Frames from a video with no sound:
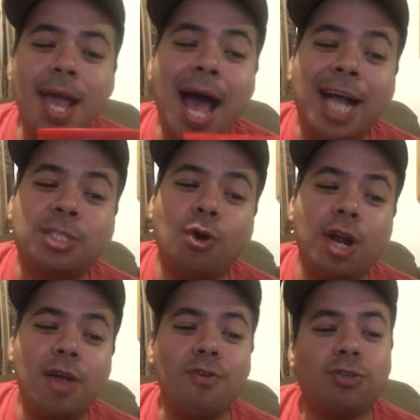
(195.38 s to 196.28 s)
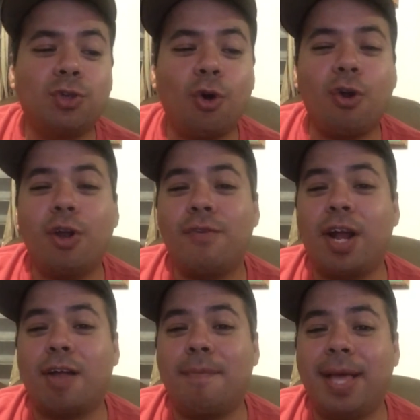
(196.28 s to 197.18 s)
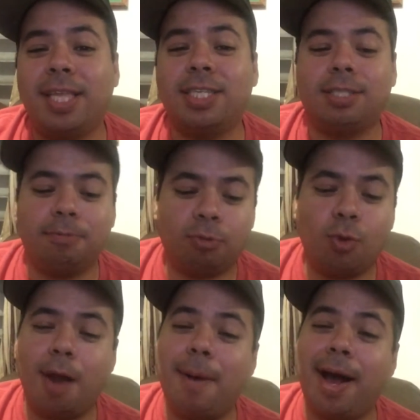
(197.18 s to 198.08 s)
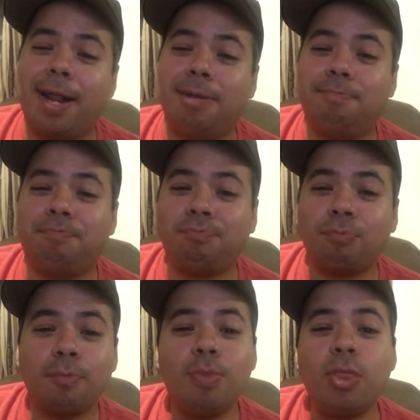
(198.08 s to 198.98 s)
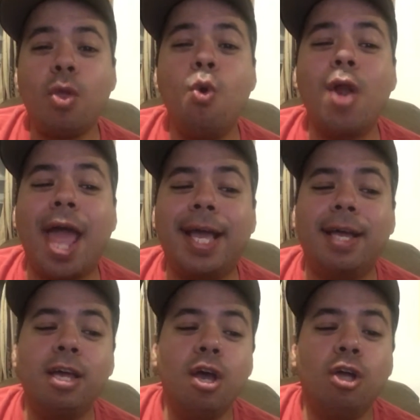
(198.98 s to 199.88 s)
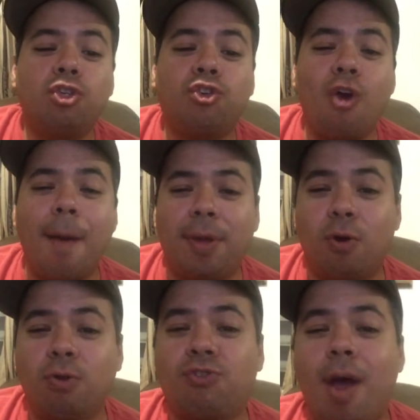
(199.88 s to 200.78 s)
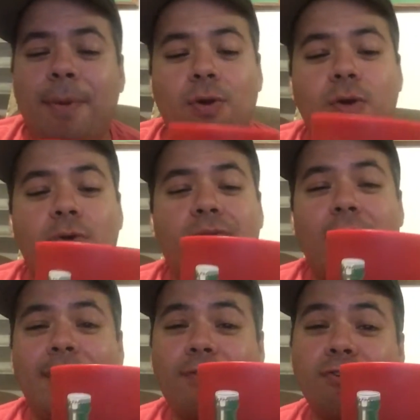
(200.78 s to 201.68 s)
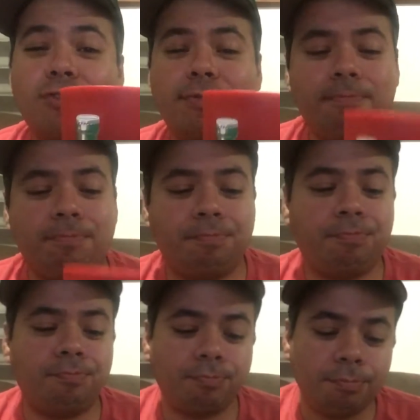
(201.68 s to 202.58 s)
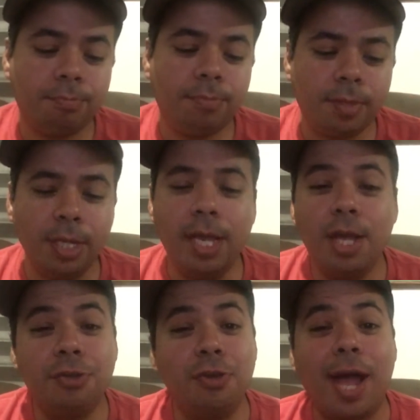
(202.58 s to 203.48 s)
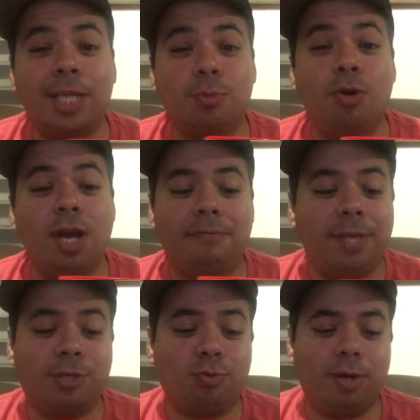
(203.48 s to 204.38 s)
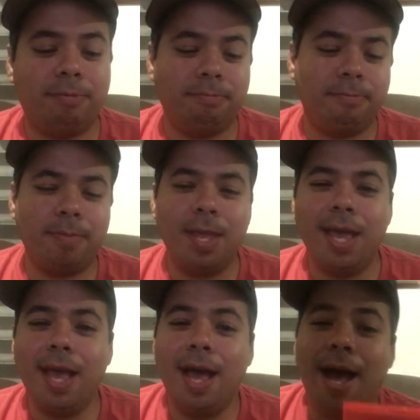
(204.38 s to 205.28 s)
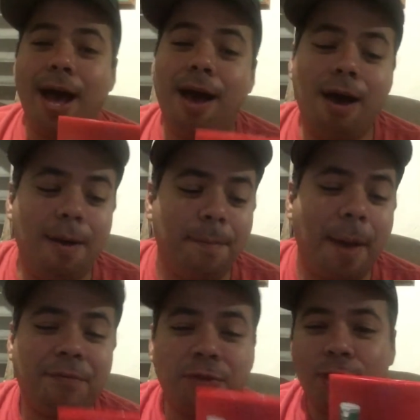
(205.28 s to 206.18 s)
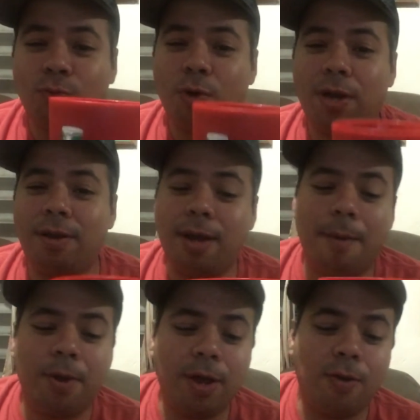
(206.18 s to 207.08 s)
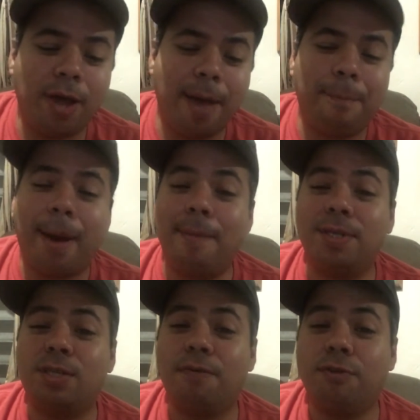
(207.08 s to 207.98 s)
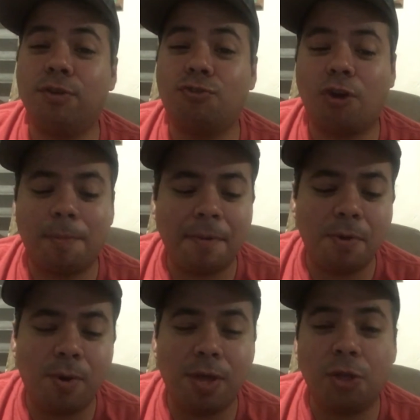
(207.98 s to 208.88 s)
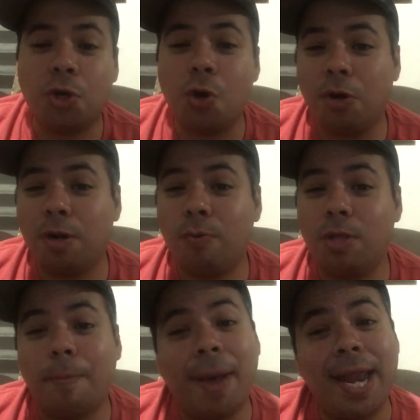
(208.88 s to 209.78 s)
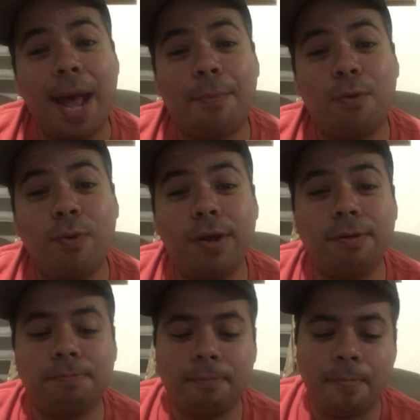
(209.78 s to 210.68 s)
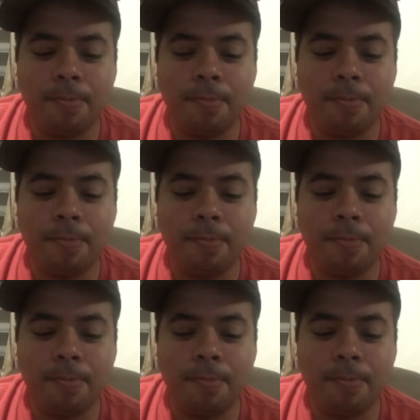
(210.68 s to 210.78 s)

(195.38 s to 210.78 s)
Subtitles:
I totally recommend this to everybody who like tropical flavors. You guys will love this one. After this one, I'm gonna go buy myself the strawberry one, the coconut one, the pineapple one,